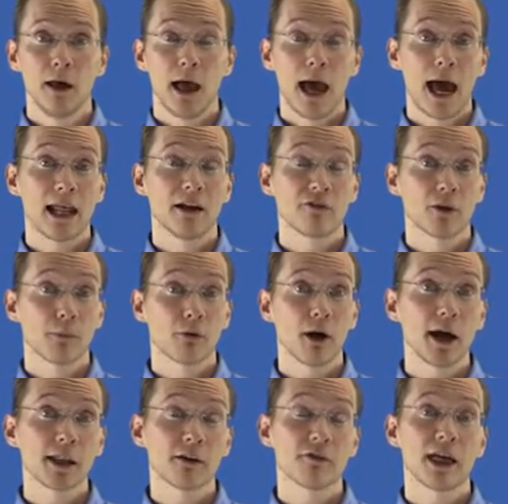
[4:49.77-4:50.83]
And if the
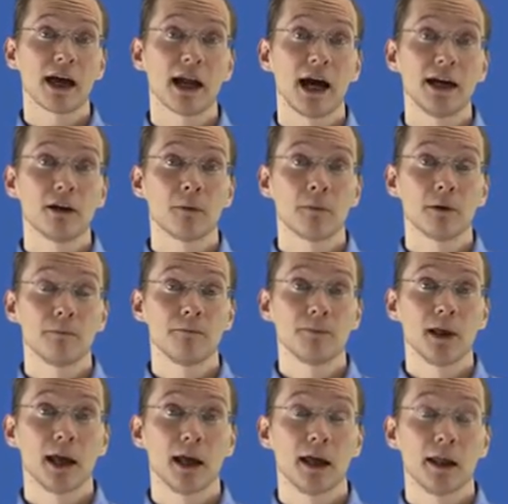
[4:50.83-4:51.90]
price of that item
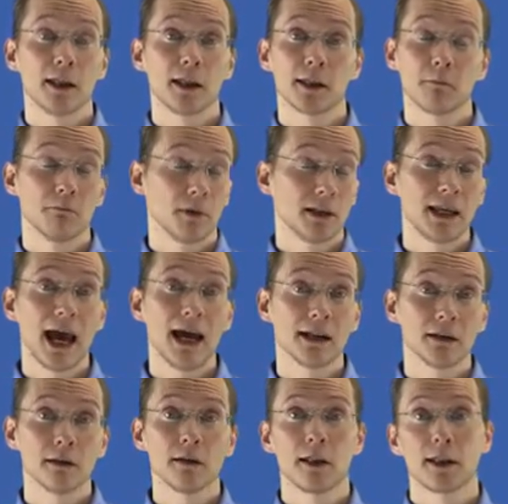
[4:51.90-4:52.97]
is
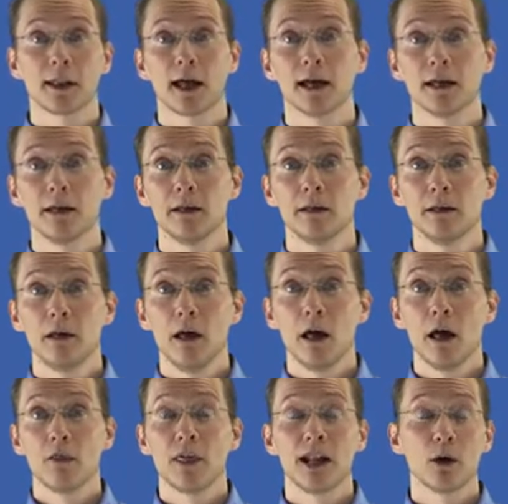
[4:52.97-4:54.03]
10, say,
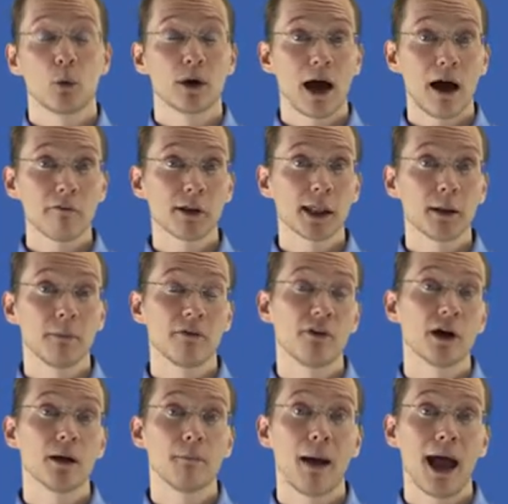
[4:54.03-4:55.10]
then it would obviously be
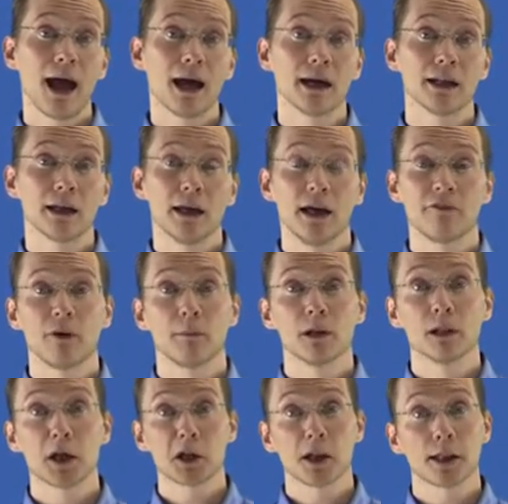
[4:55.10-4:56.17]
very bad if a
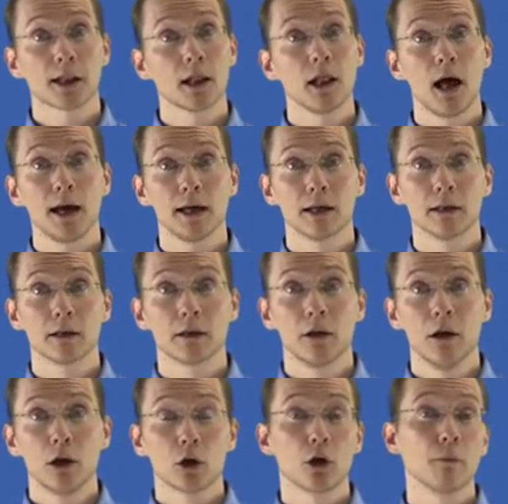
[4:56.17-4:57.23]
malicious client
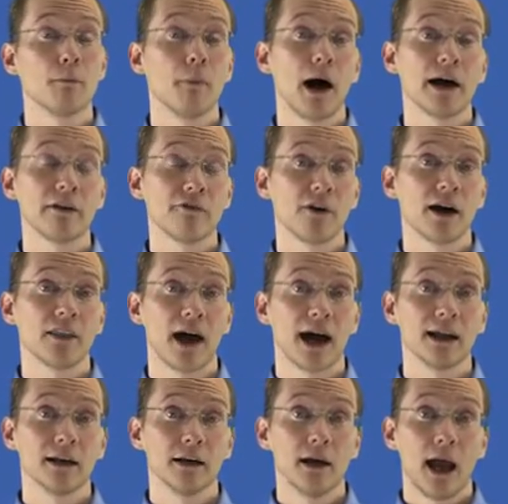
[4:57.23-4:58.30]
could modify
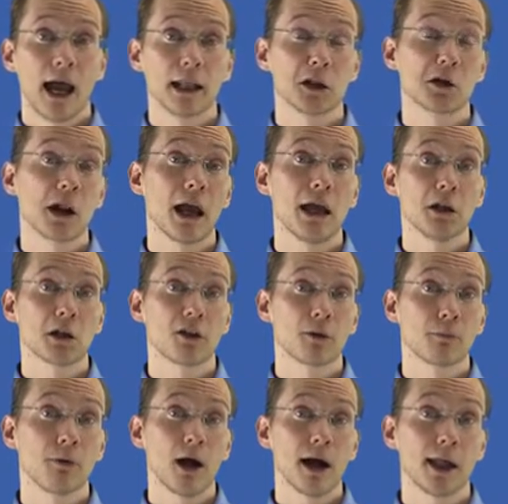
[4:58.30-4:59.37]
that and change the
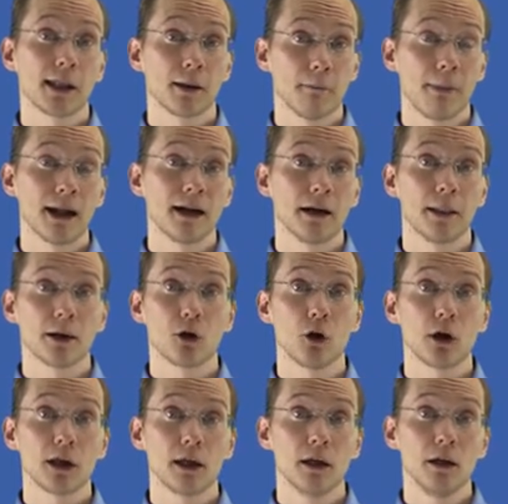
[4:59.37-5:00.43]
price embedded in the
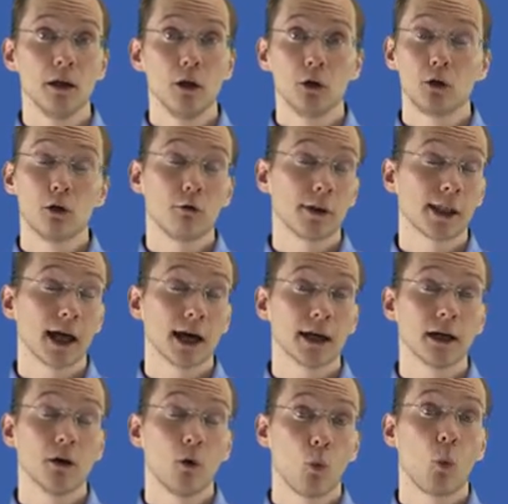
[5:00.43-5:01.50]
cookie to,
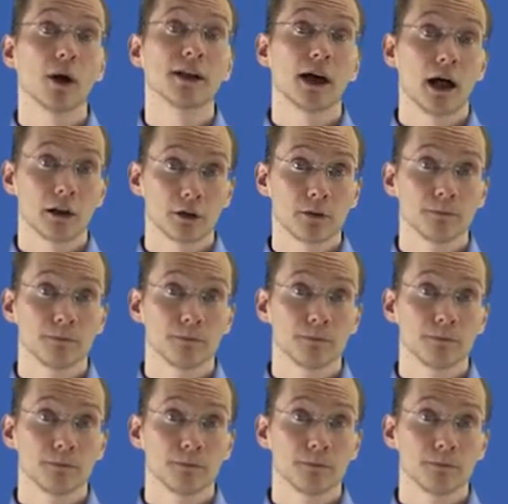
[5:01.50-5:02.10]
say, $1.